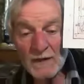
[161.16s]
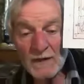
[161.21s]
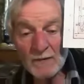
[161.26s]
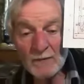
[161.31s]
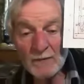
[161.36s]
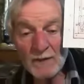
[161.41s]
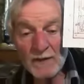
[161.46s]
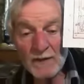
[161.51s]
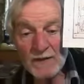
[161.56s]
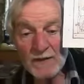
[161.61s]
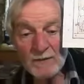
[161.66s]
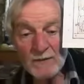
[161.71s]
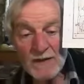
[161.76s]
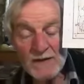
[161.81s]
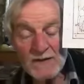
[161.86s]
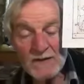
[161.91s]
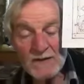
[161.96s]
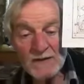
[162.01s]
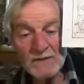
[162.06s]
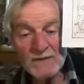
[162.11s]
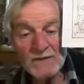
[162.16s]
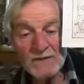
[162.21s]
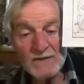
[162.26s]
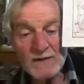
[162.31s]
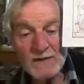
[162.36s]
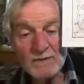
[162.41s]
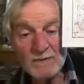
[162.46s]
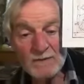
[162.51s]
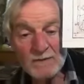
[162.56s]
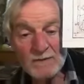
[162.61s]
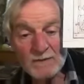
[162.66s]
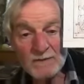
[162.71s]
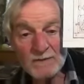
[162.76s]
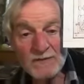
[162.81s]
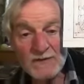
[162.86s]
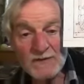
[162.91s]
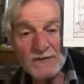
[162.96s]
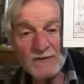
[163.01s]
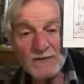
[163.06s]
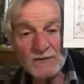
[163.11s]
by the magic of some
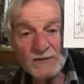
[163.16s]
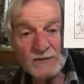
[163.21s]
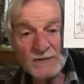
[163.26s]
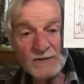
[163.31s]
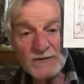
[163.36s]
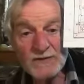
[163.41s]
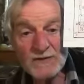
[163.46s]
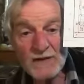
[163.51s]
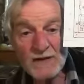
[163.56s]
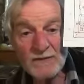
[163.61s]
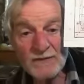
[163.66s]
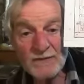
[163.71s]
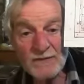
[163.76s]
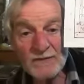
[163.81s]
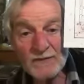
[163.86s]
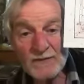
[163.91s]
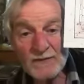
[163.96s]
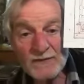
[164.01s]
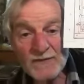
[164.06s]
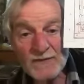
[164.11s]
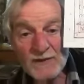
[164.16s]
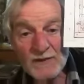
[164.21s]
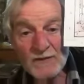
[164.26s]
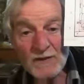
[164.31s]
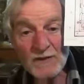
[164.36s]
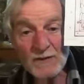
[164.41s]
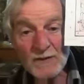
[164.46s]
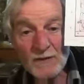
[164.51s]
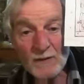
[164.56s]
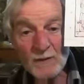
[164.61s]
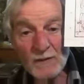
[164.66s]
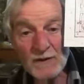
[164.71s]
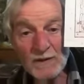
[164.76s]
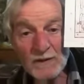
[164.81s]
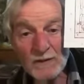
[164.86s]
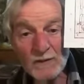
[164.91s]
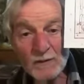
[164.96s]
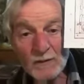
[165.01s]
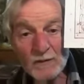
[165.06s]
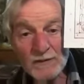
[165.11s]
digital stuff, so that we
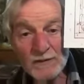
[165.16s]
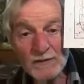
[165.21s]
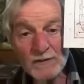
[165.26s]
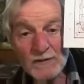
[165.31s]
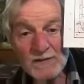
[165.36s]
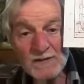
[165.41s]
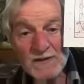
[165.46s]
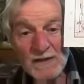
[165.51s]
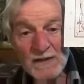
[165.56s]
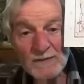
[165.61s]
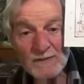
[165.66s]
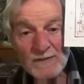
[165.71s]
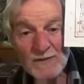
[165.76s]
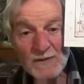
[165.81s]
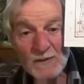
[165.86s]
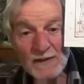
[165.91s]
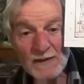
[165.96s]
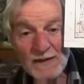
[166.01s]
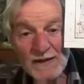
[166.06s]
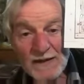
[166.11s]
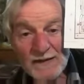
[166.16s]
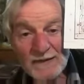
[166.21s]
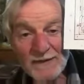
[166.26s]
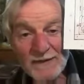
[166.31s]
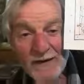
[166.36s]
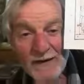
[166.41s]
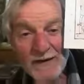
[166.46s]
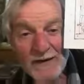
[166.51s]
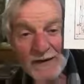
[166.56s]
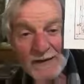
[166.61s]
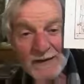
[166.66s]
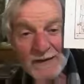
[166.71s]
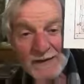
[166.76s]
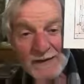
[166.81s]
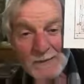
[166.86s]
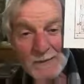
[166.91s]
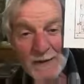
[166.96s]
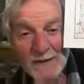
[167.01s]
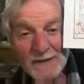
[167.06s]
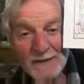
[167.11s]
don't all do the same square. I hadn't
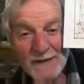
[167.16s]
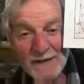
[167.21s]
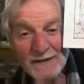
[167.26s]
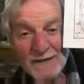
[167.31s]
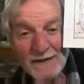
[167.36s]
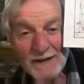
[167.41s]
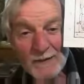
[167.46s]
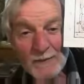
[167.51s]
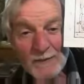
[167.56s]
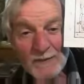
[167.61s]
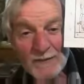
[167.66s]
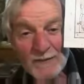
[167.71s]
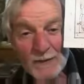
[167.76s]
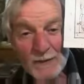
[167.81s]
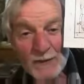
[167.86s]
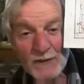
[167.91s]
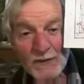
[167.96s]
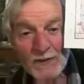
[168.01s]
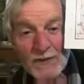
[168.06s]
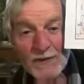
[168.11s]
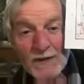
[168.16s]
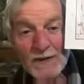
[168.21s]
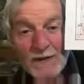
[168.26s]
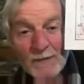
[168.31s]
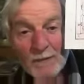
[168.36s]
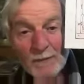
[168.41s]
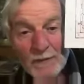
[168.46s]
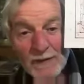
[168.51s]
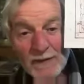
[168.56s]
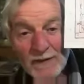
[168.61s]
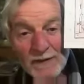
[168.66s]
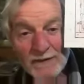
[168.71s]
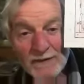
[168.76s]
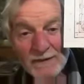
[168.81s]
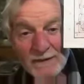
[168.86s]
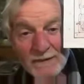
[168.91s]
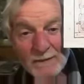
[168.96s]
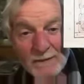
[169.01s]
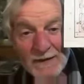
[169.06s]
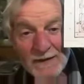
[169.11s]
explained that to Adam before, but
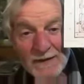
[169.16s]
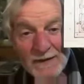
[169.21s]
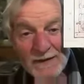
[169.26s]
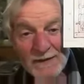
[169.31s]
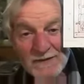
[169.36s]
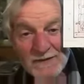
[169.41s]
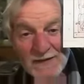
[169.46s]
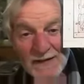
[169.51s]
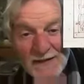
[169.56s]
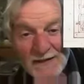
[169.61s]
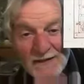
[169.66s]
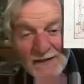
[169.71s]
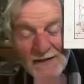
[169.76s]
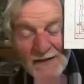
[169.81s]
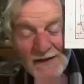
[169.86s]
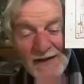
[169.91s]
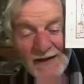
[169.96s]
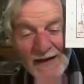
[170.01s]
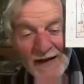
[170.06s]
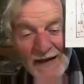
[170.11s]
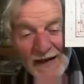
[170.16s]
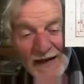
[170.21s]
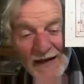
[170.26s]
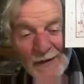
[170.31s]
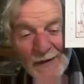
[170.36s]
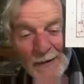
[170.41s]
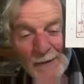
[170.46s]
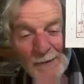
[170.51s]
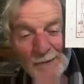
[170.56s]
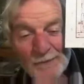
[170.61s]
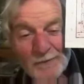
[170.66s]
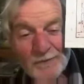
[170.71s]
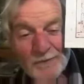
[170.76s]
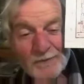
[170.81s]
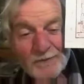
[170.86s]
he knows now. And